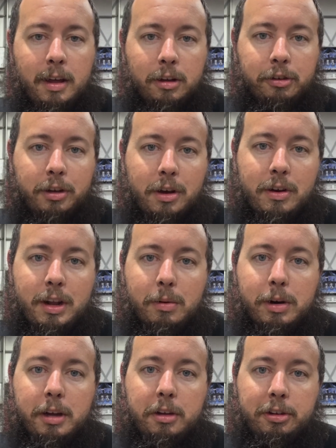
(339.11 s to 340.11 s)
So
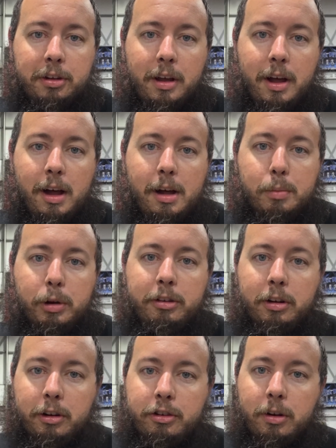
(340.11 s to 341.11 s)
anyways, we
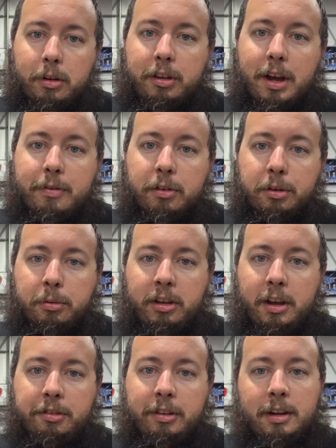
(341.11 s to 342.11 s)
took the trucks out for some
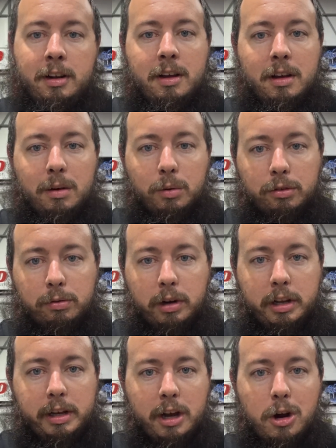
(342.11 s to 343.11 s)
testing. Was
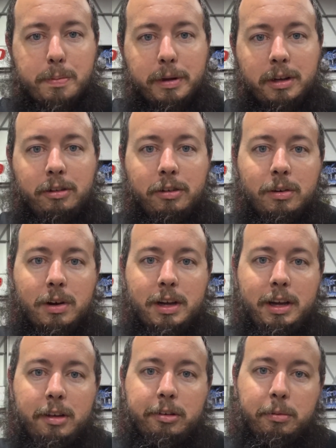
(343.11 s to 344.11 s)
really hoping
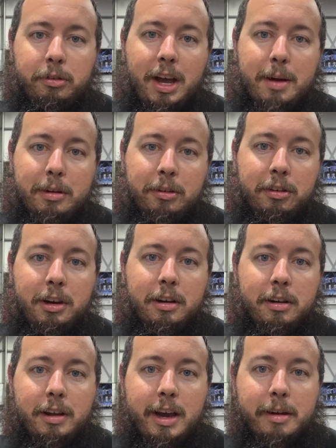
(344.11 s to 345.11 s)
to get some time in the seat
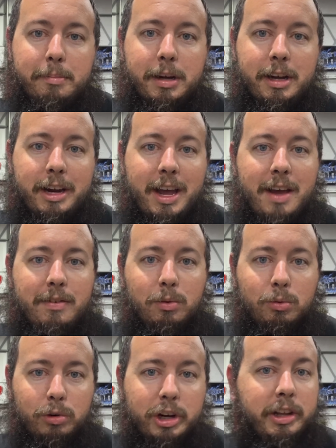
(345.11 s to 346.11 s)
of the dad bod. I
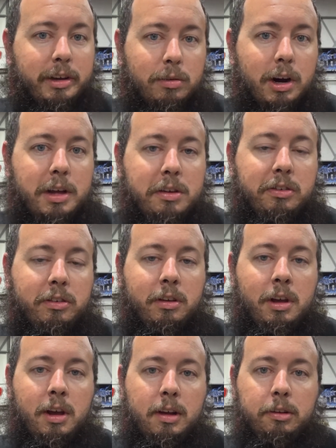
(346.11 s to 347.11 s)
haven't really
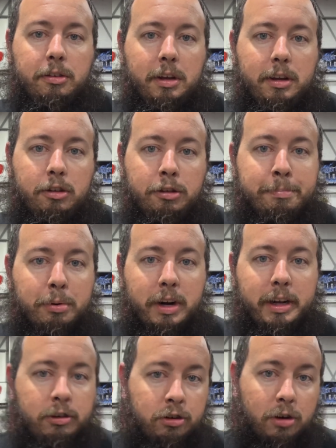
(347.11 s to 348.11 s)
raced since
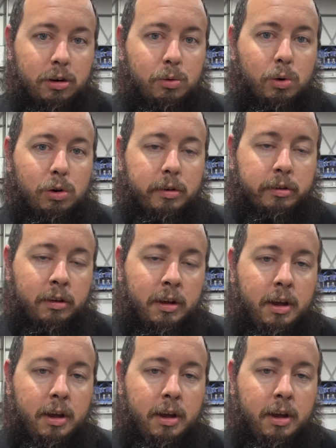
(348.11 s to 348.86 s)
spring Truck Wars.